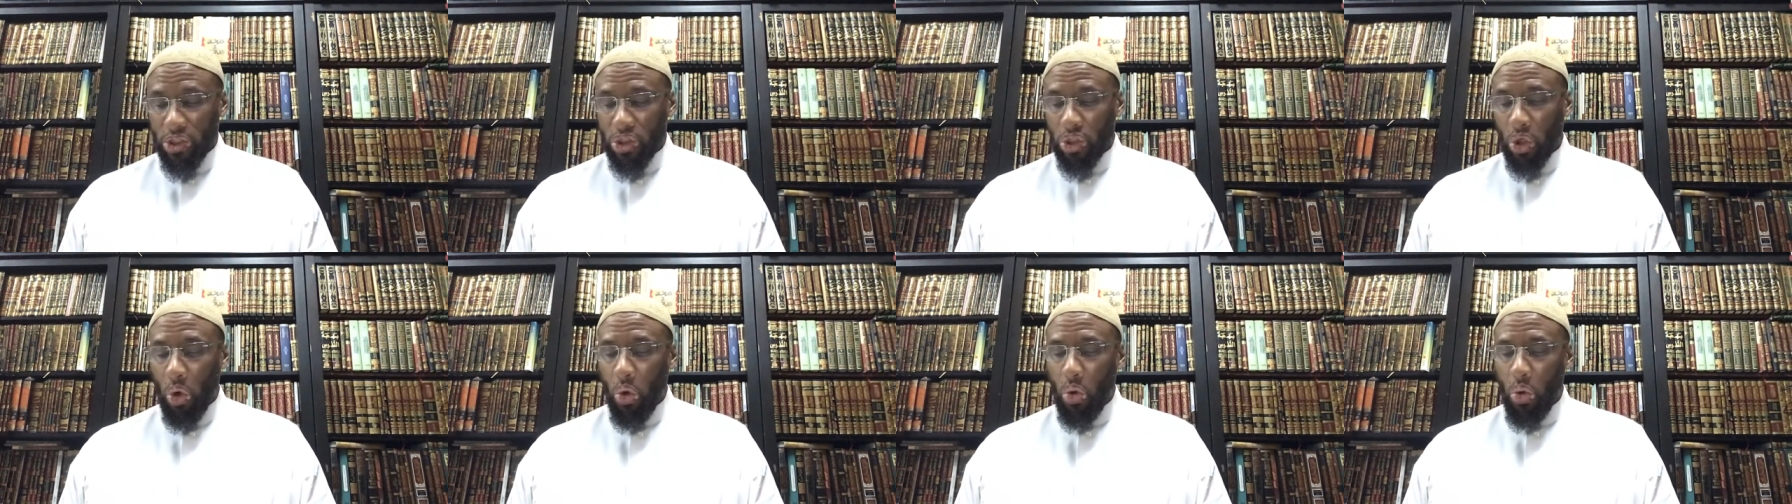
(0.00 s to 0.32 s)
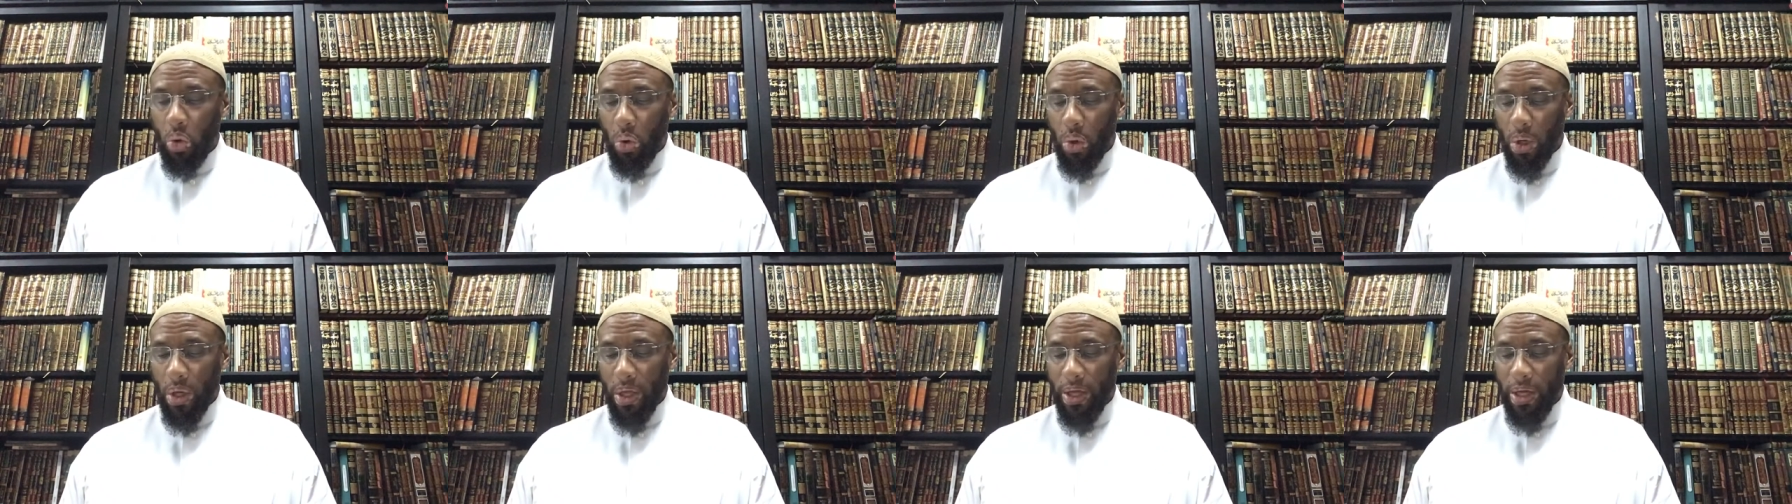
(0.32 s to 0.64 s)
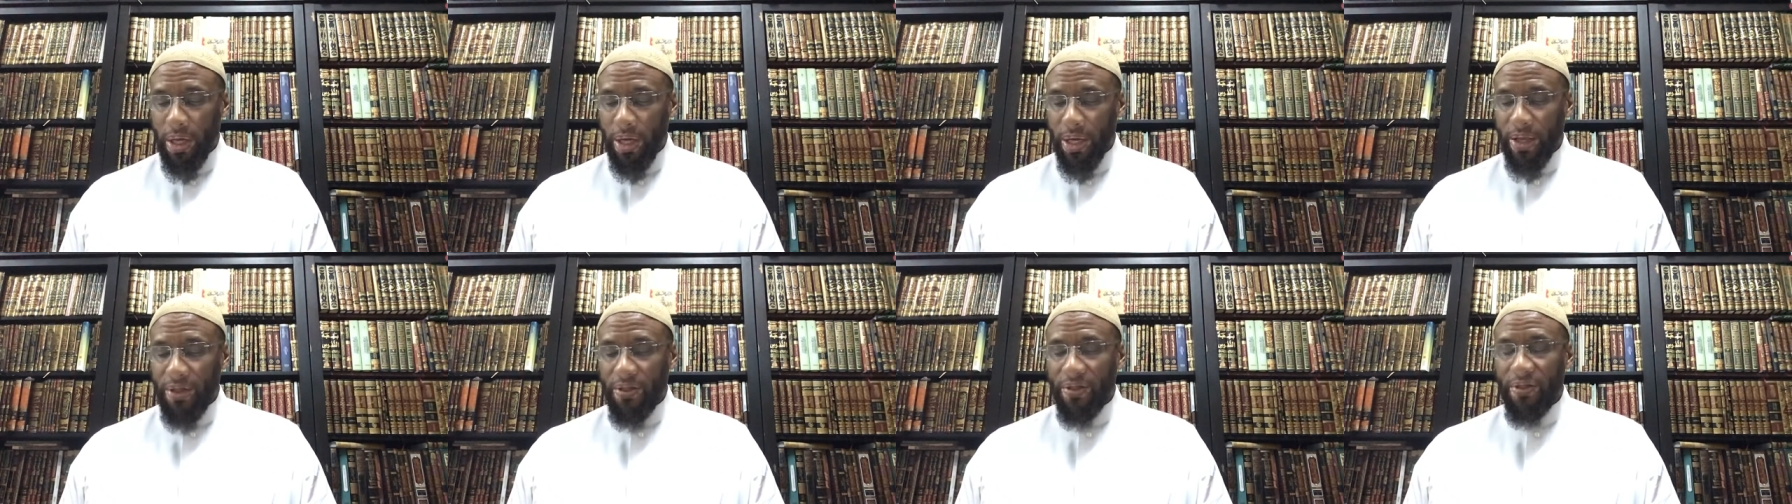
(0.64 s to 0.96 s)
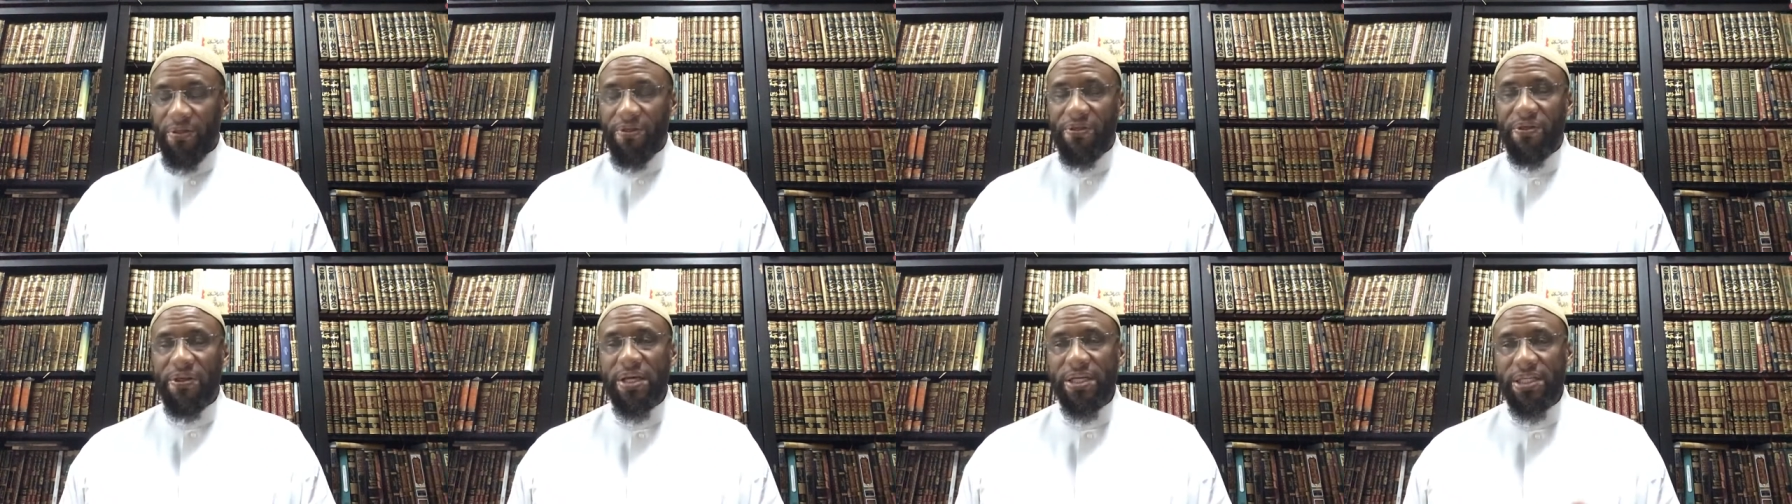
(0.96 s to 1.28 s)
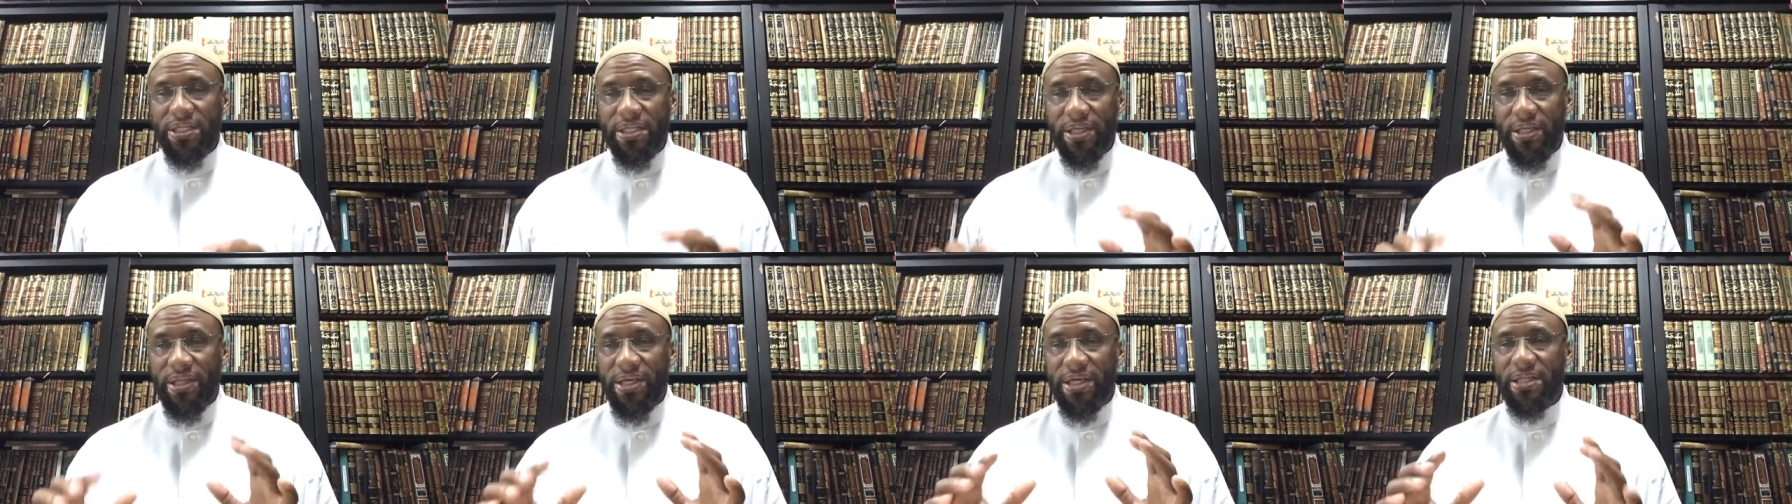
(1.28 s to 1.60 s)
So
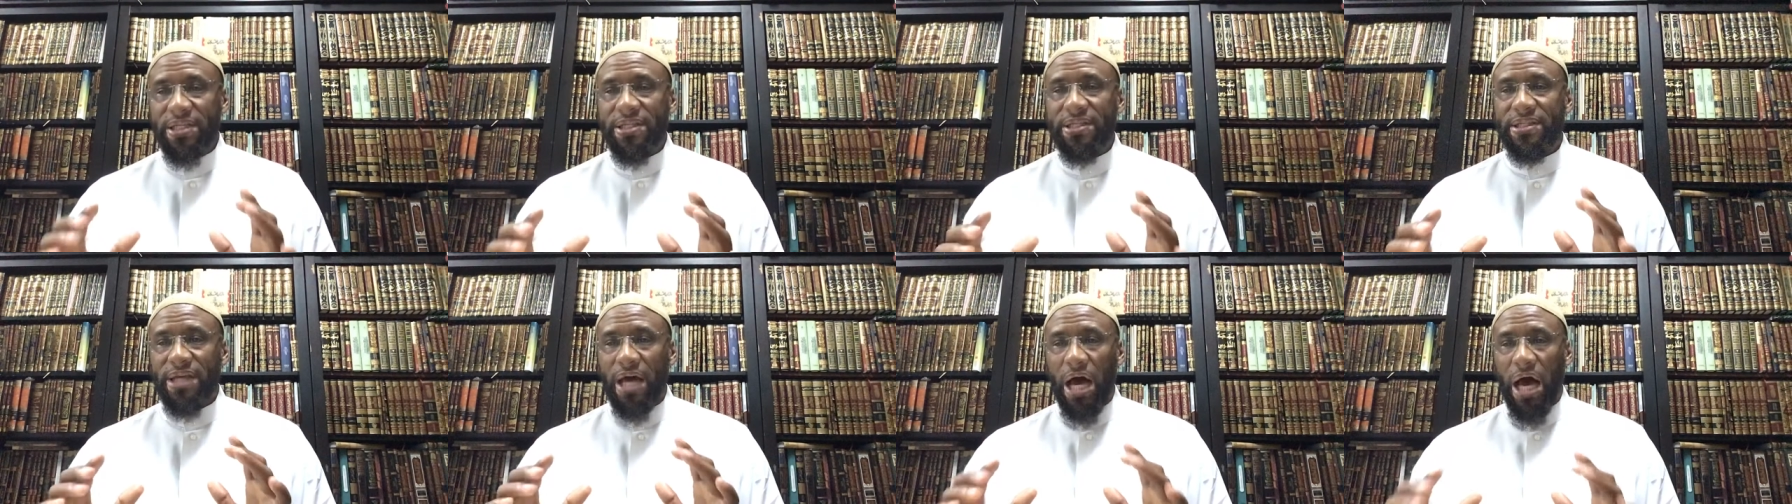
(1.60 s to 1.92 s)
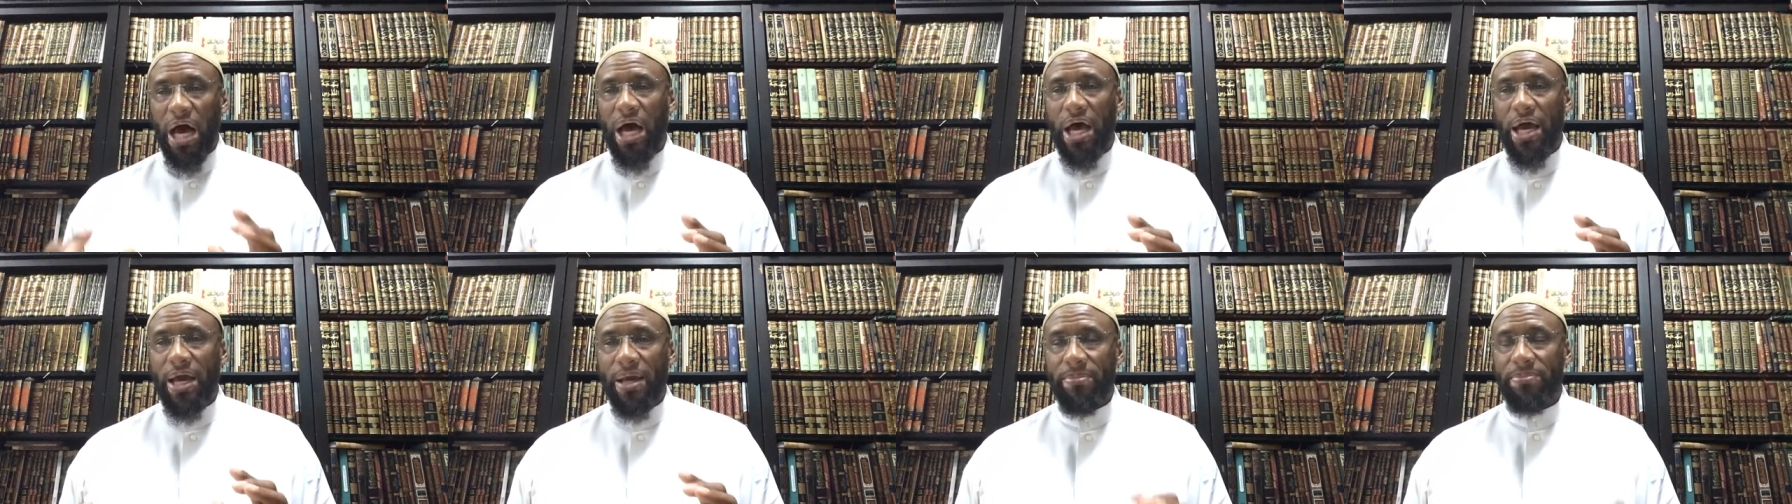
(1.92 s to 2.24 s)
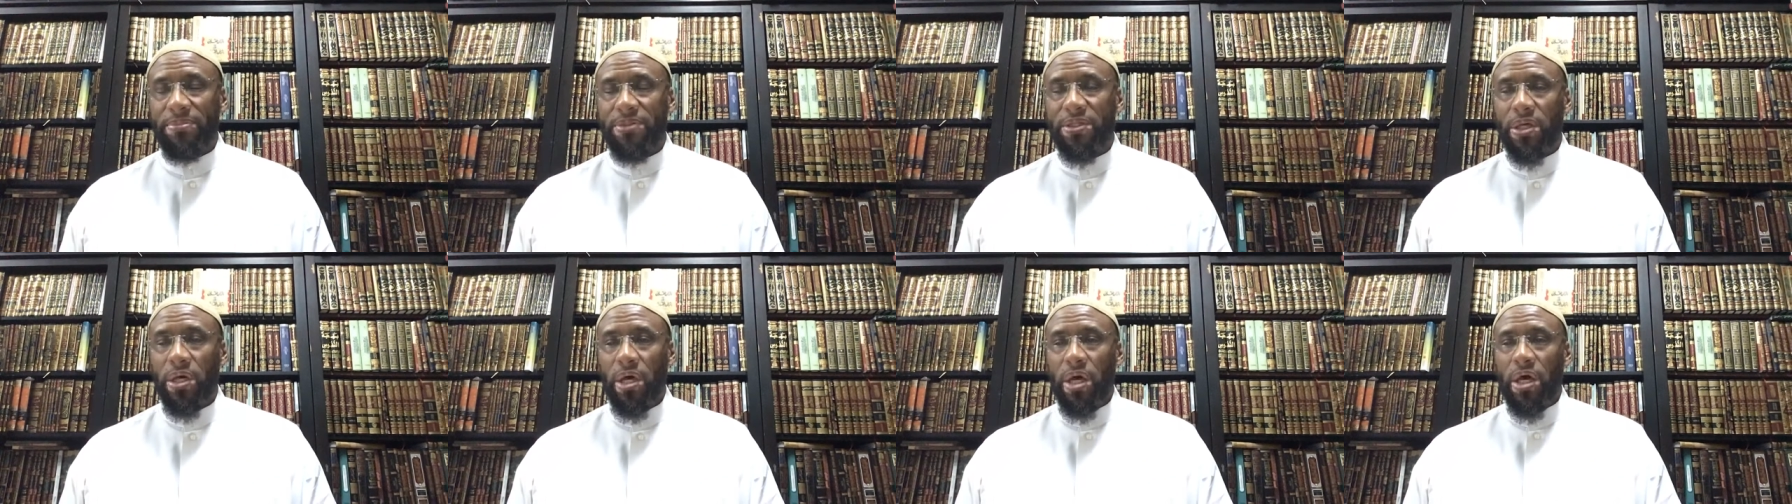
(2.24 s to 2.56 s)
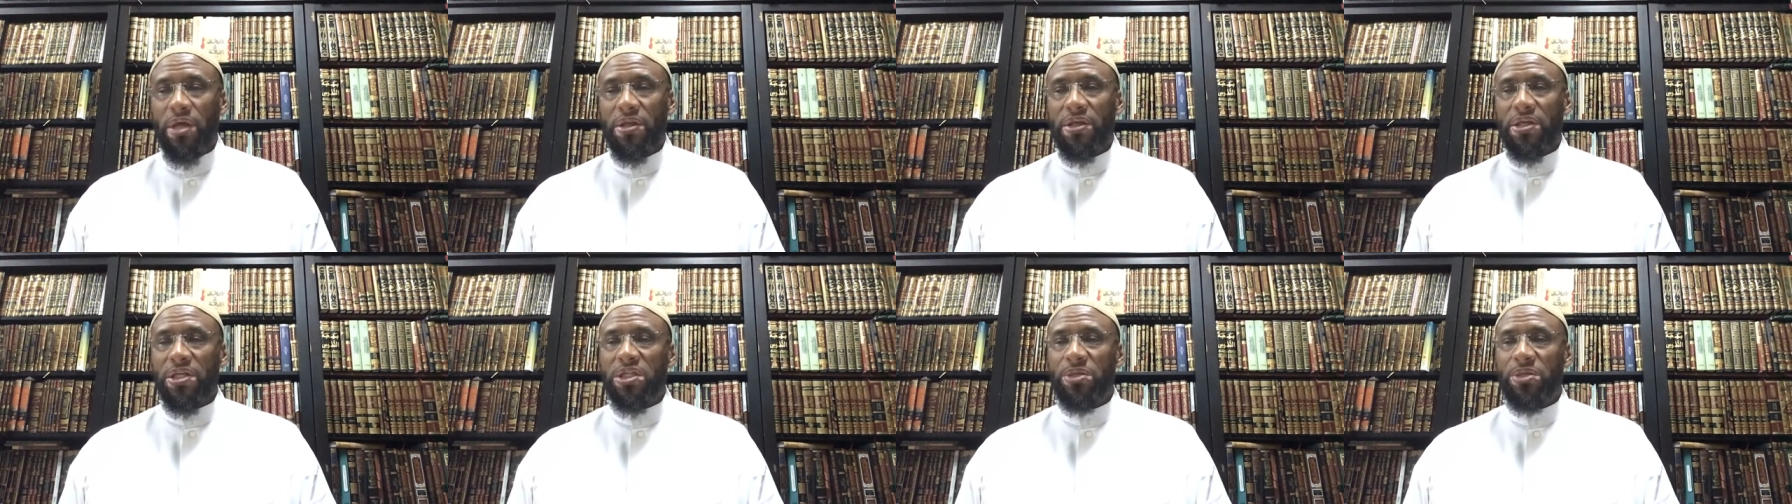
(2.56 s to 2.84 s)
this these times,